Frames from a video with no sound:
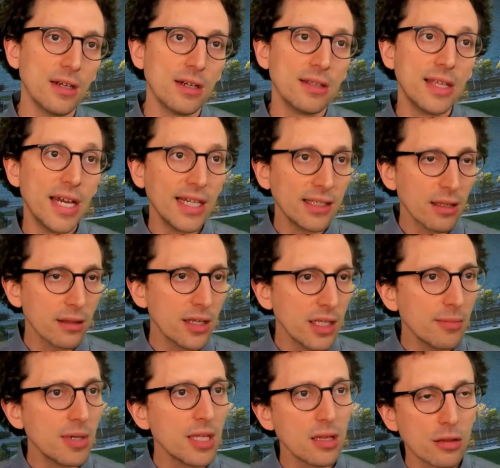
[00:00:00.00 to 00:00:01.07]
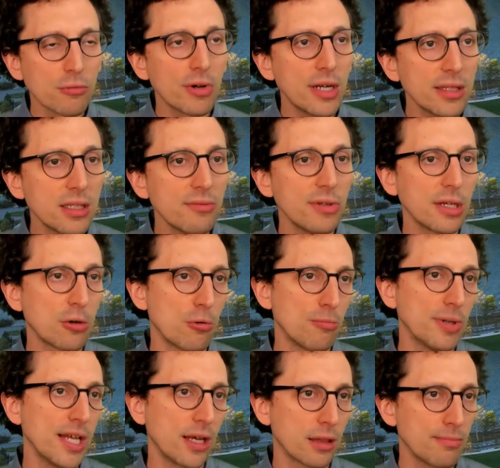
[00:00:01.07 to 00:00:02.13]
The ATIS database is relatively
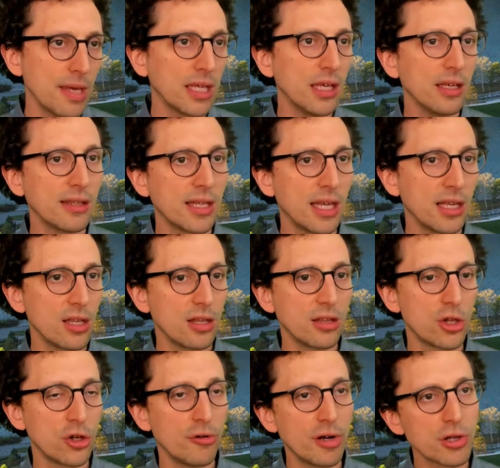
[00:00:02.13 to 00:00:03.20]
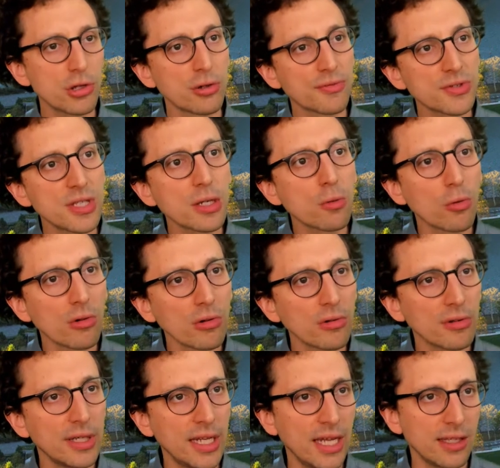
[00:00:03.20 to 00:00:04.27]
complex, making the generation of
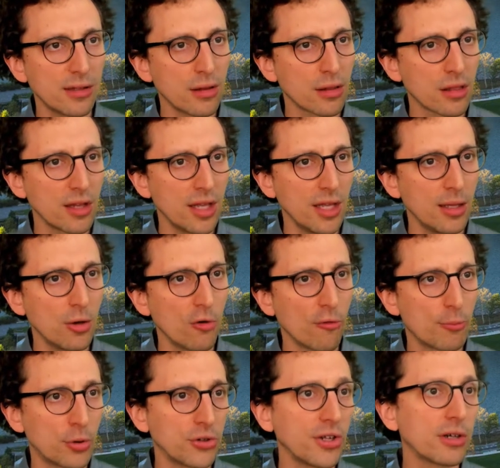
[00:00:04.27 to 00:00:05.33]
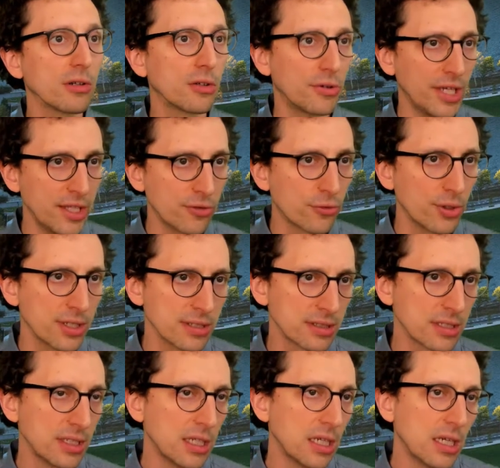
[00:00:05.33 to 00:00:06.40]
SQL in ATIS of particular
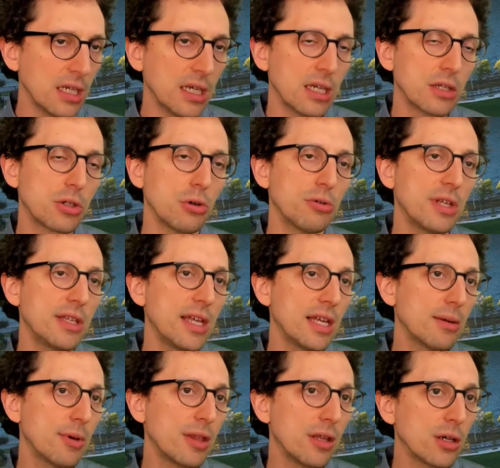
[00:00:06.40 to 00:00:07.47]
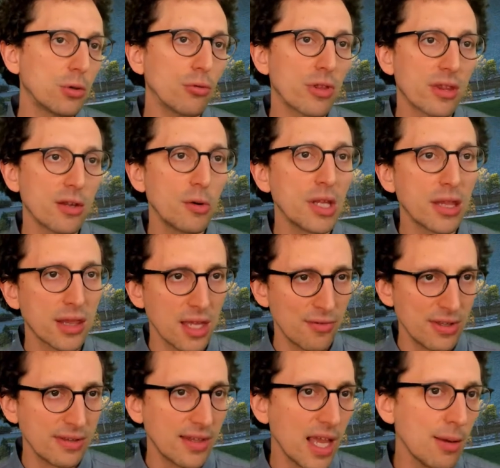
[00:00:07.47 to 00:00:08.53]
interest. So the database includes
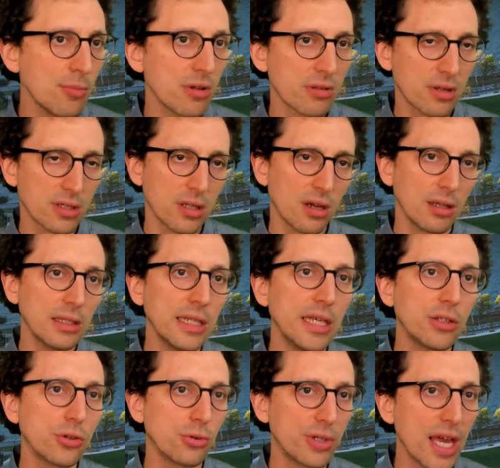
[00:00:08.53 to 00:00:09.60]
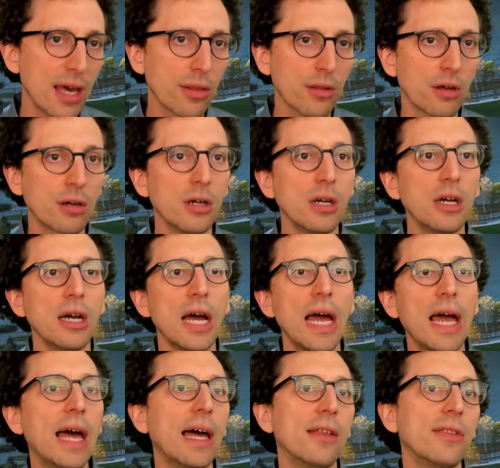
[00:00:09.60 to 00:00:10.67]
27 tables that are linked together
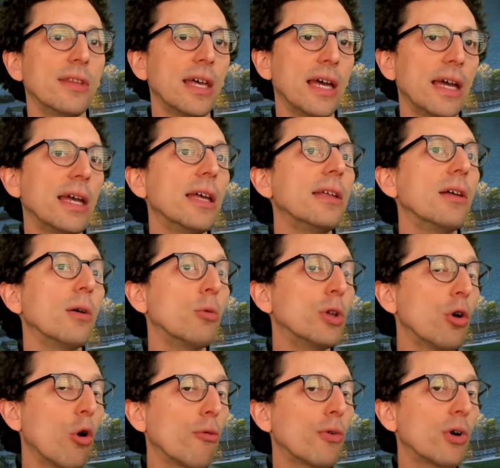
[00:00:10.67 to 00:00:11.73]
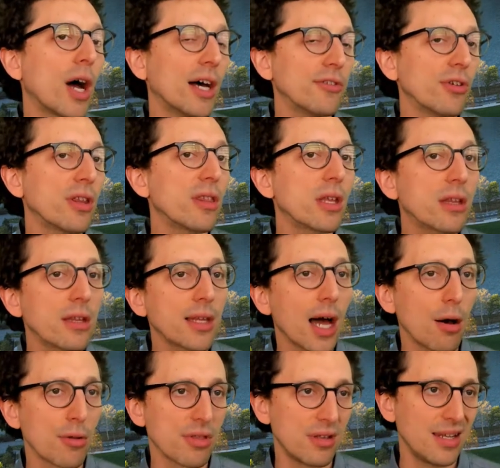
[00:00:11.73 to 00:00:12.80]
and with over
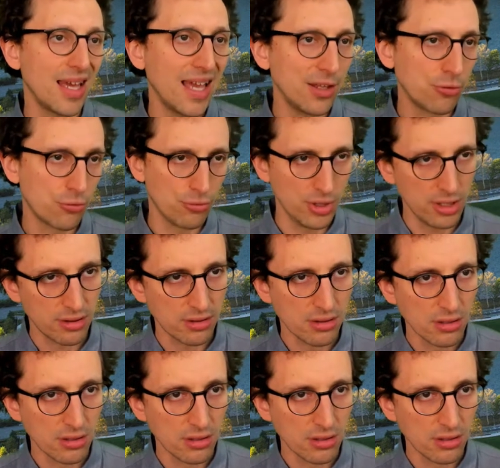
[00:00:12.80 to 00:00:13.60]
160,000 entries.